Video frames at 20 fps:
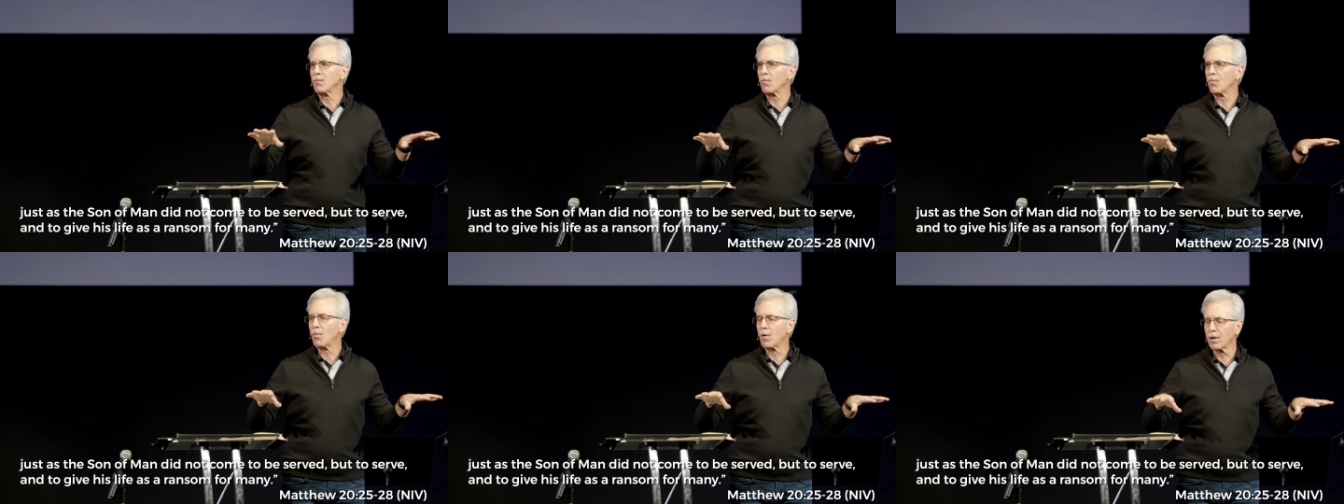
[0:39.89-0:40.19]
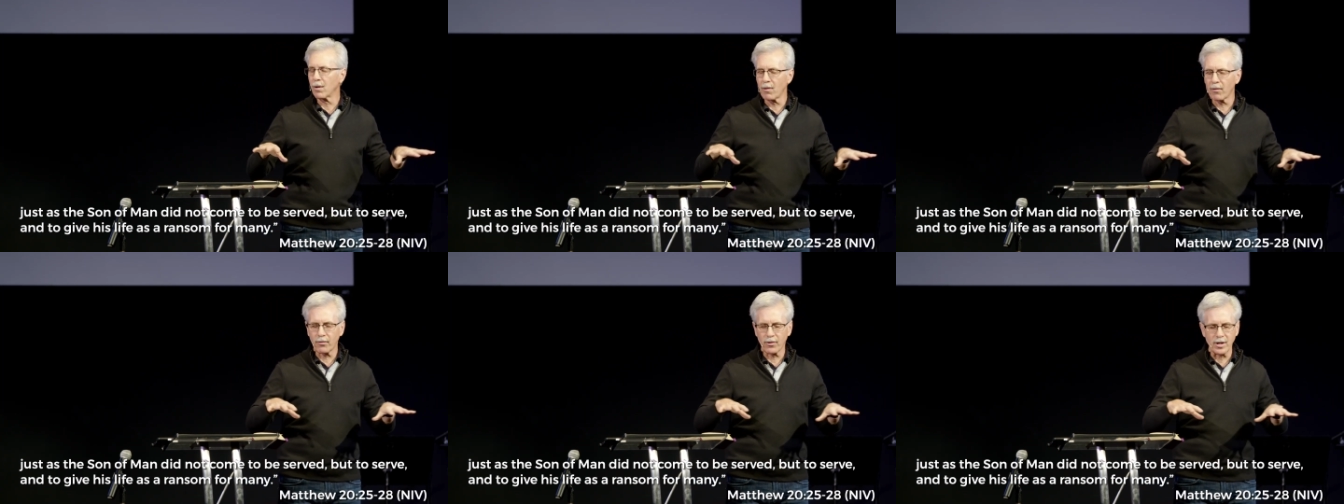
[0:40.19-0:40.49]
one
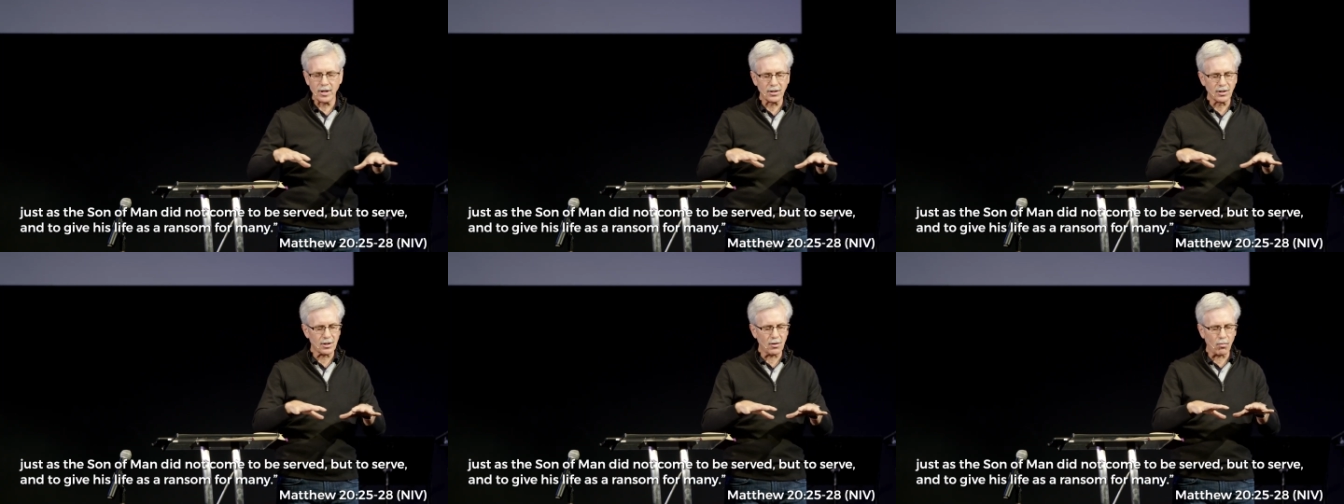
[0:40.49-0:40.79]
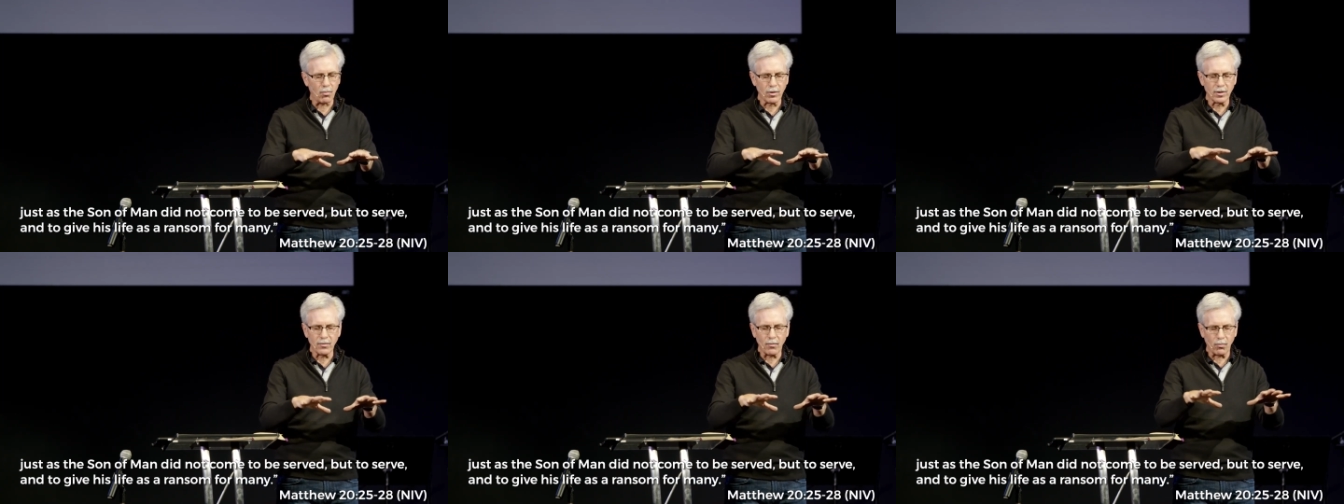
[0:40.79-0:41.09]
of the things that
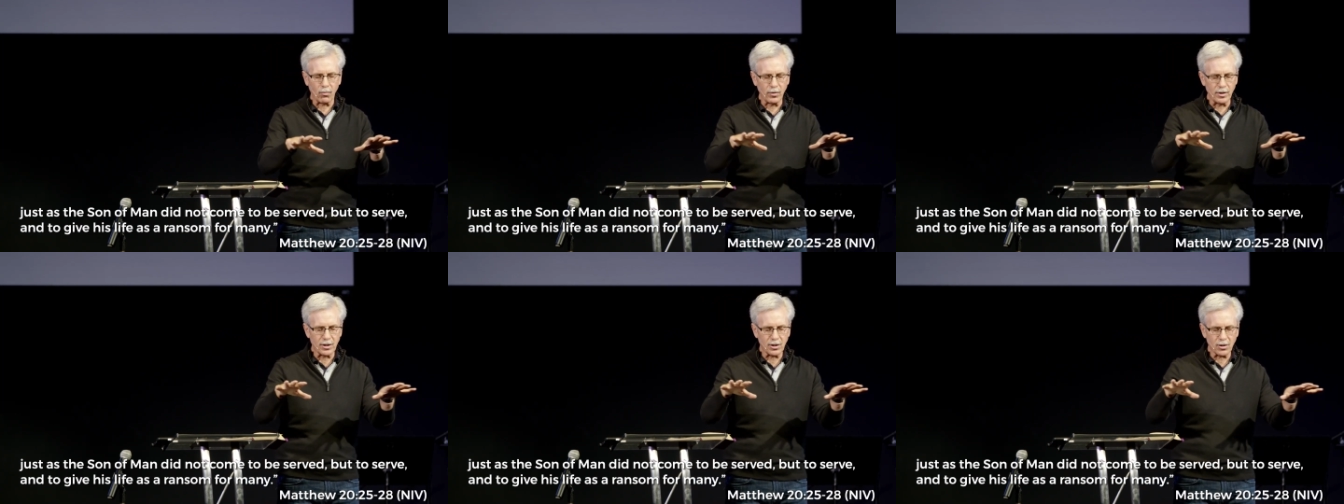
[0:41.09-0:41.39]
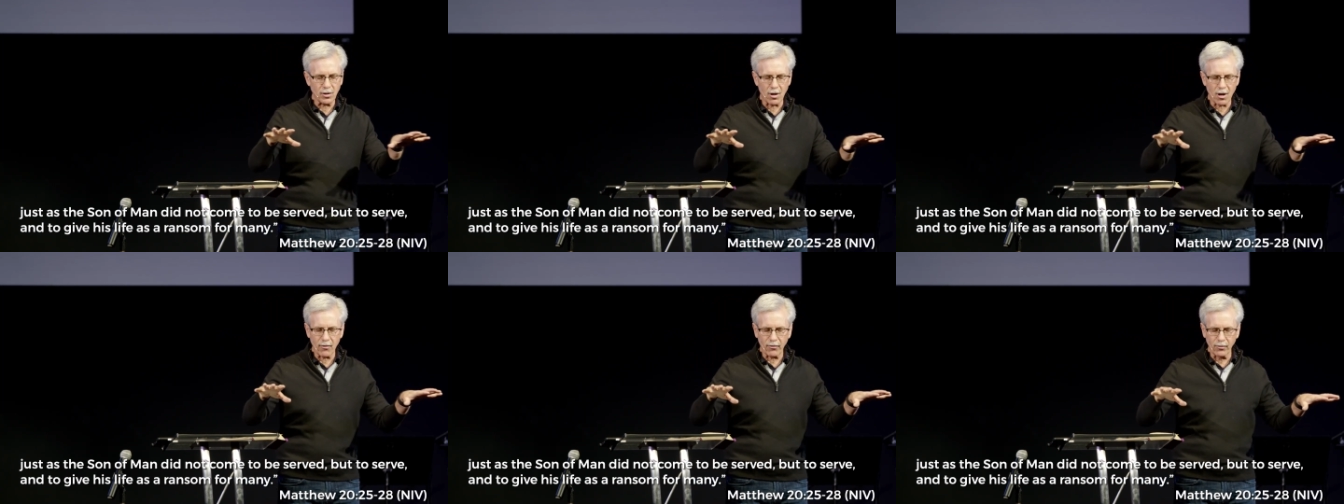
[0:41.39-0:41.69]
we we
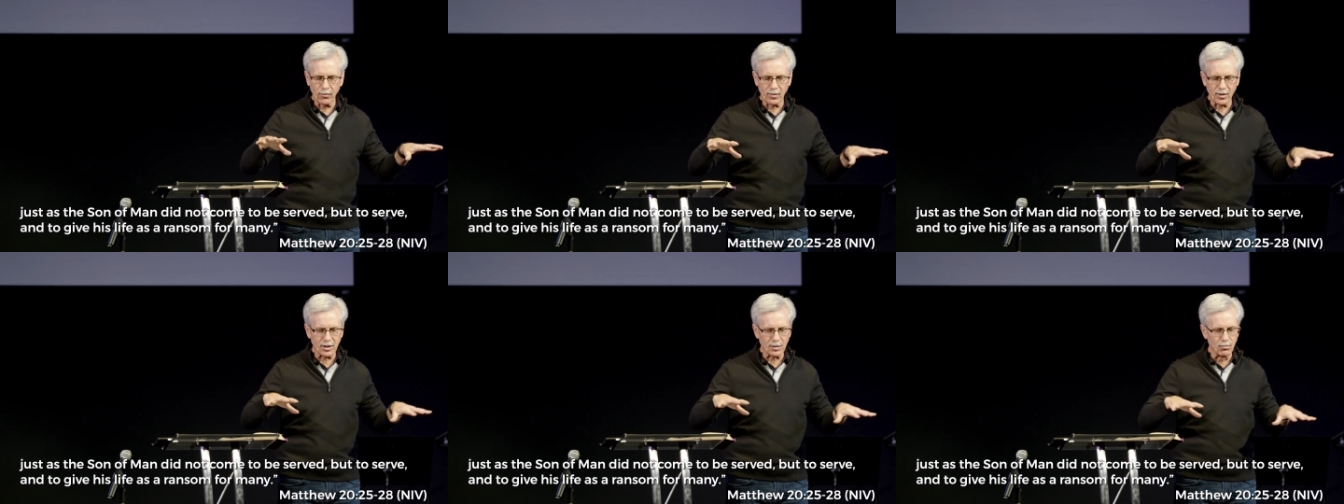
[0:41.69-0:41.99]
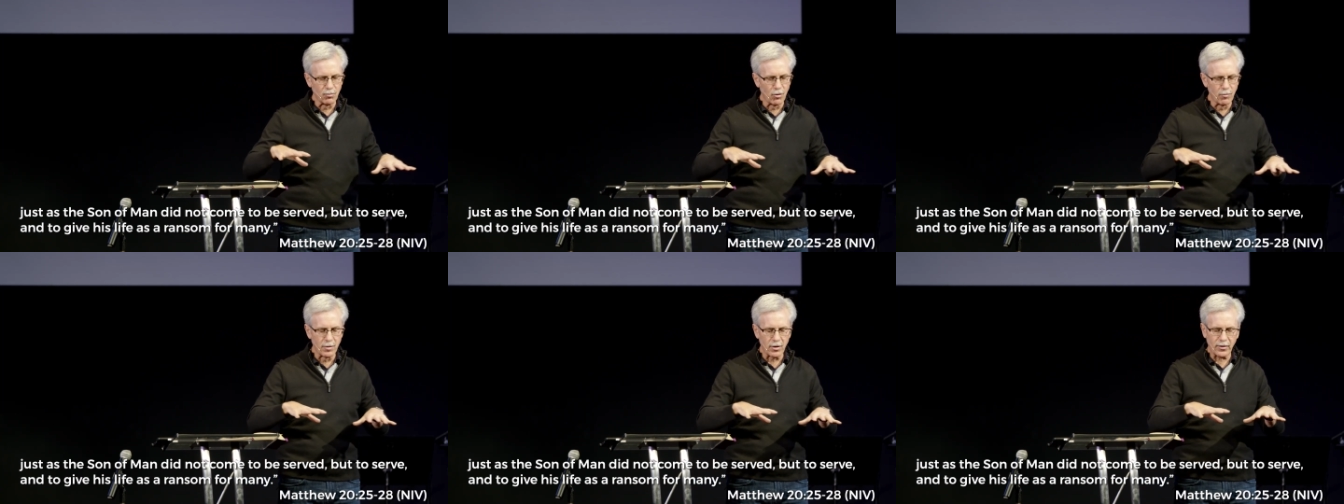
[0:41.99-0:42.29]
saw through this
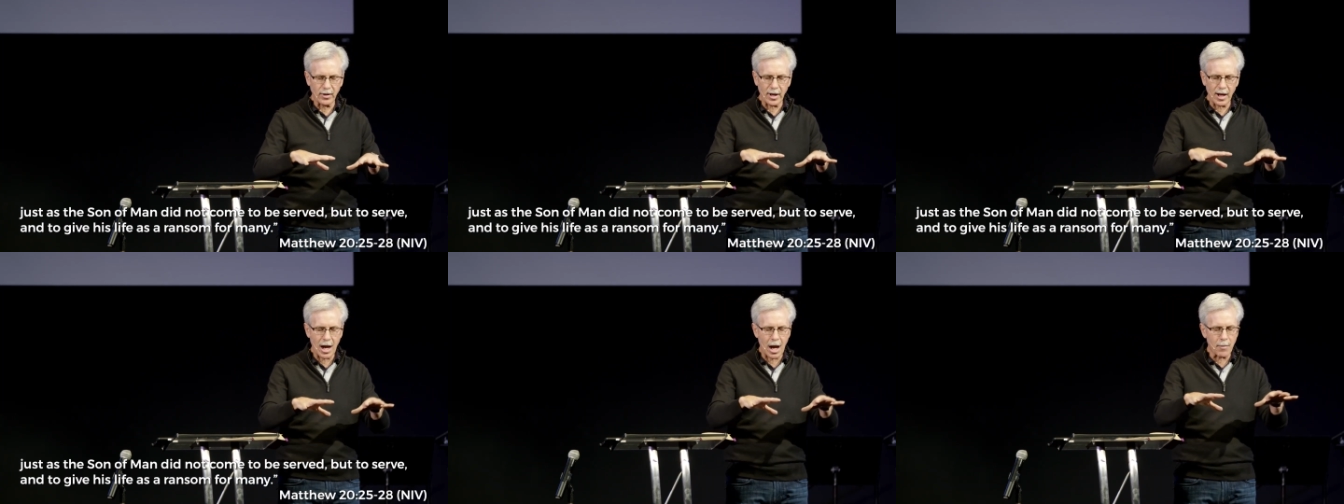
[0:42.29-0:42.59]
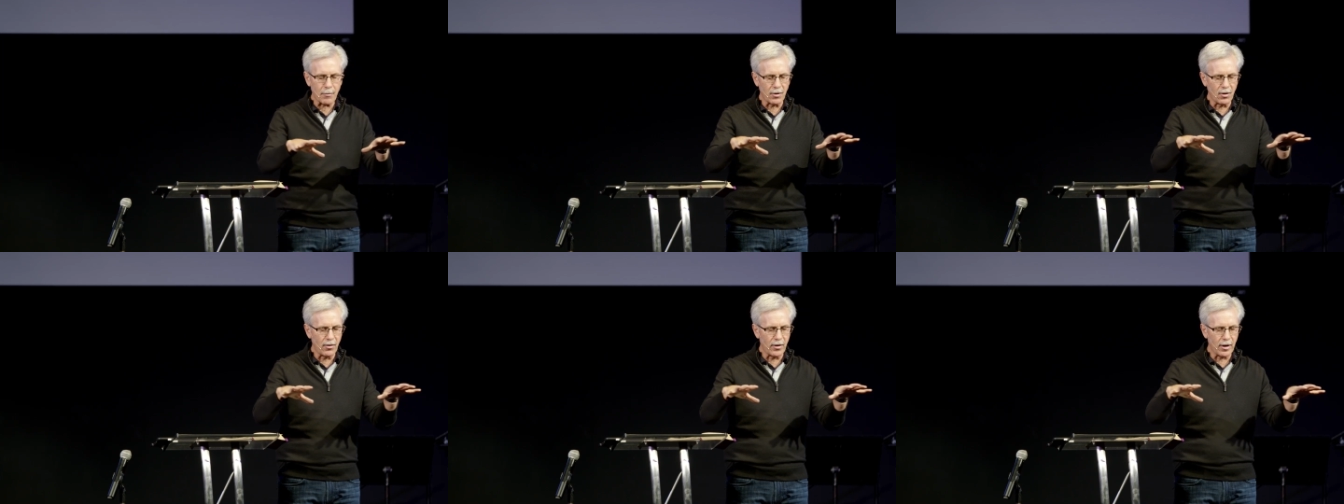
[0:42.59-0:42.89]
movement that
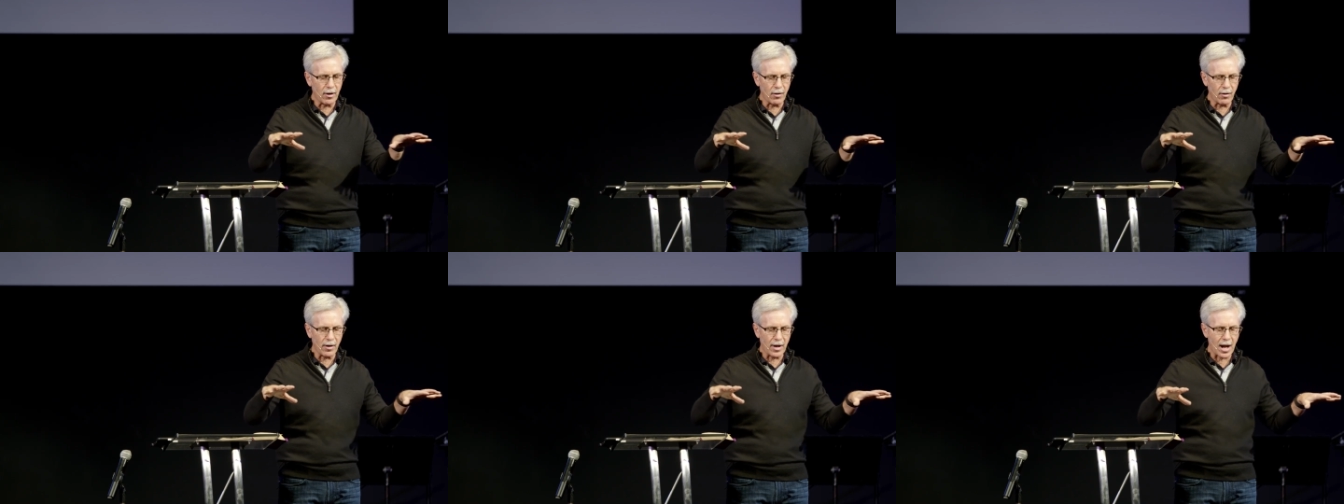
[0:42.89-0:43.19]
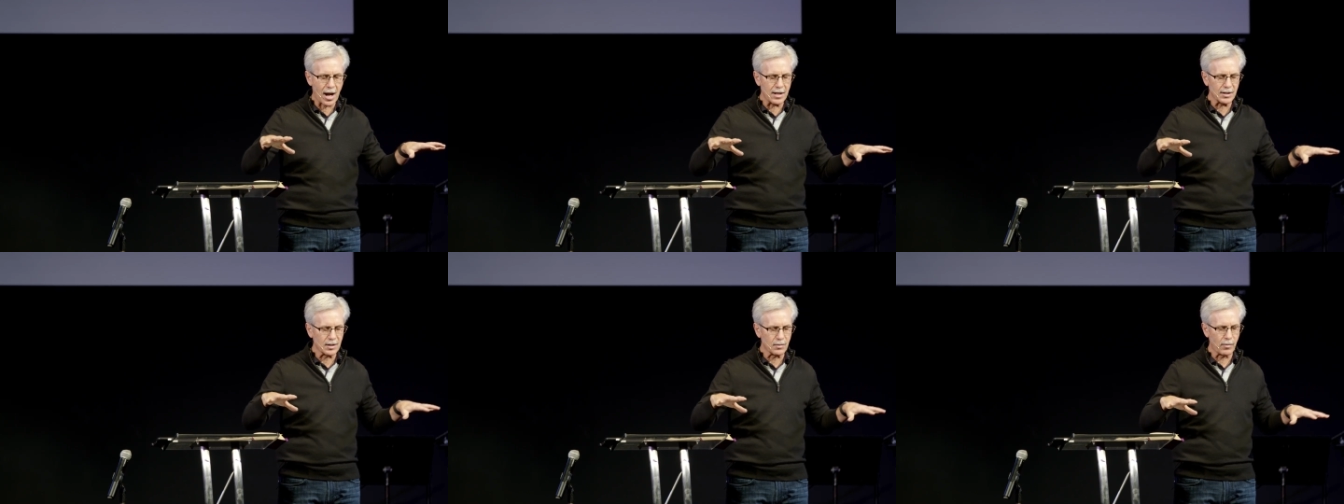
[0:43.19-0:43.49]
happened there in
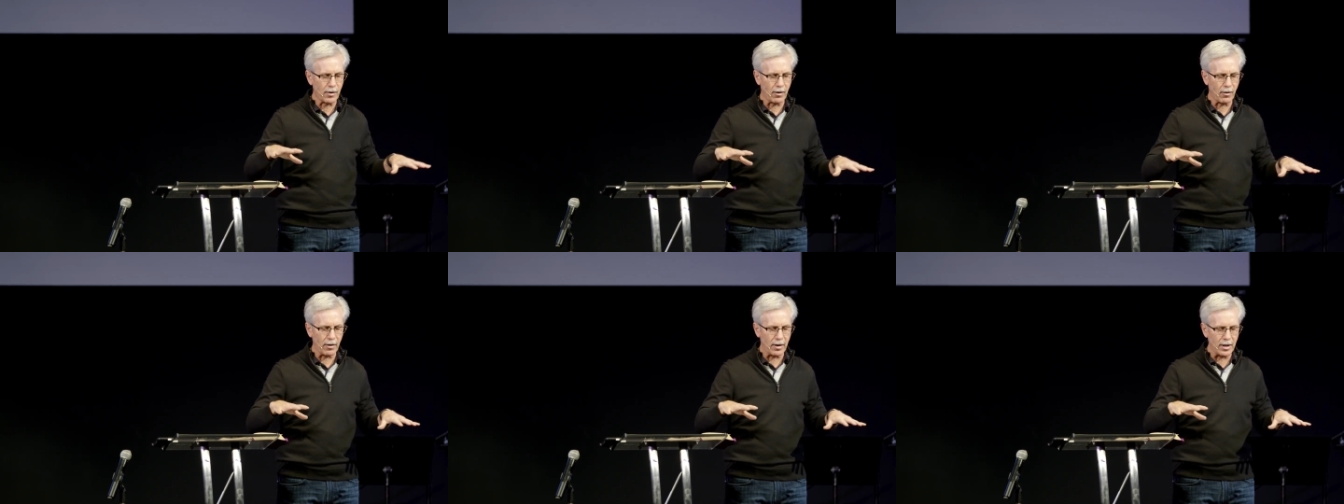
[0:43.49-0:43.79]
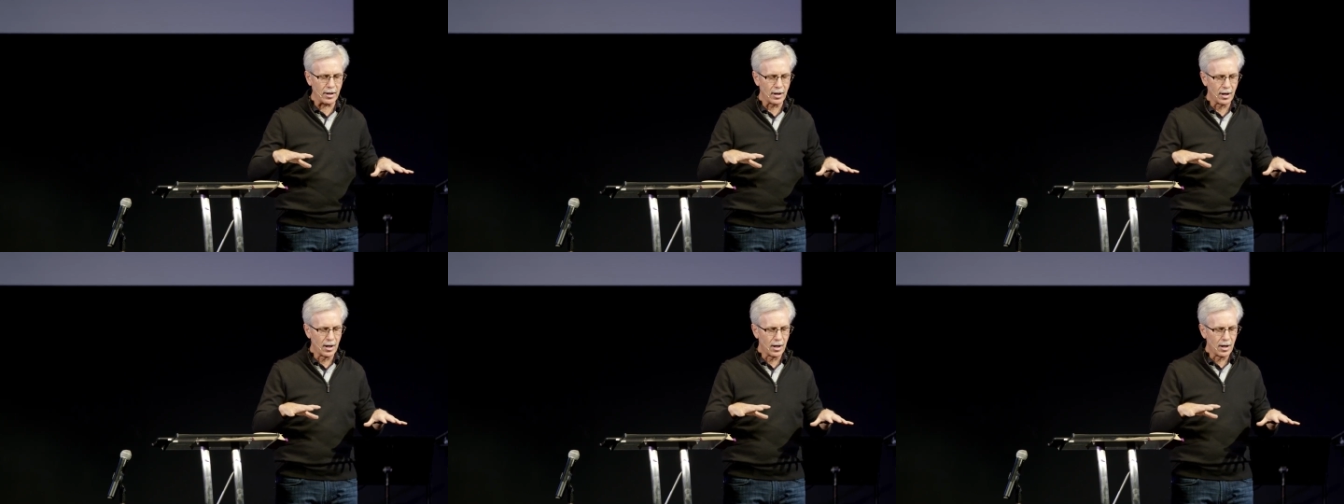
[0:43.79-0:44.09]
Asbury